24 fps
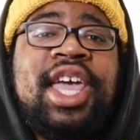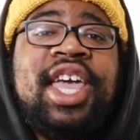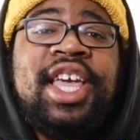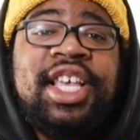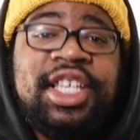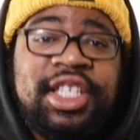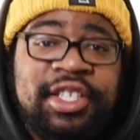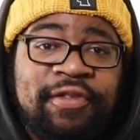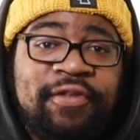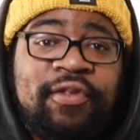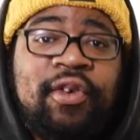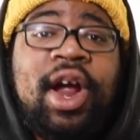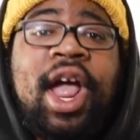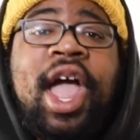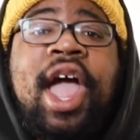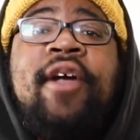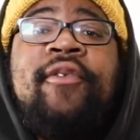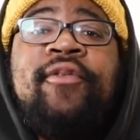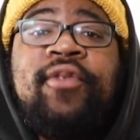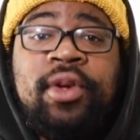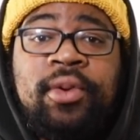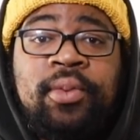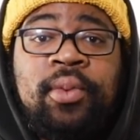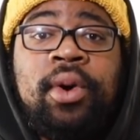is for
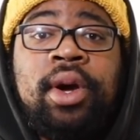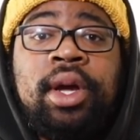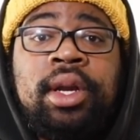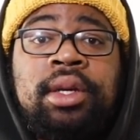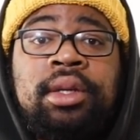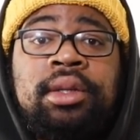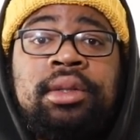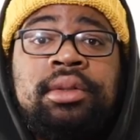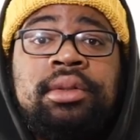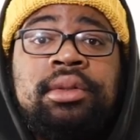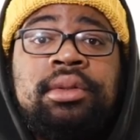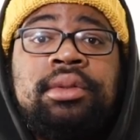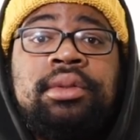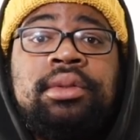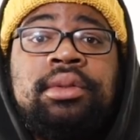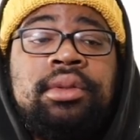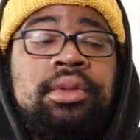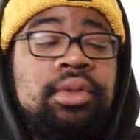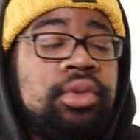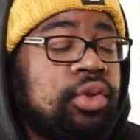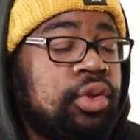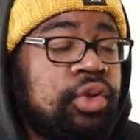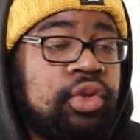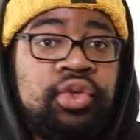everyone,
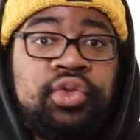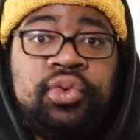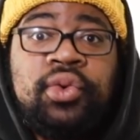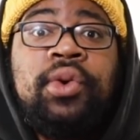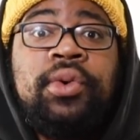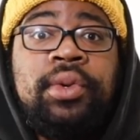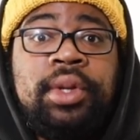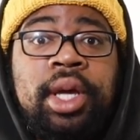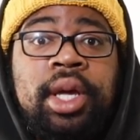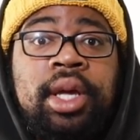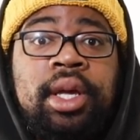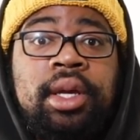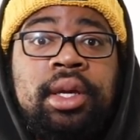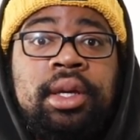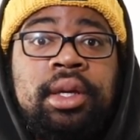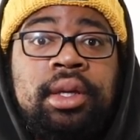truly.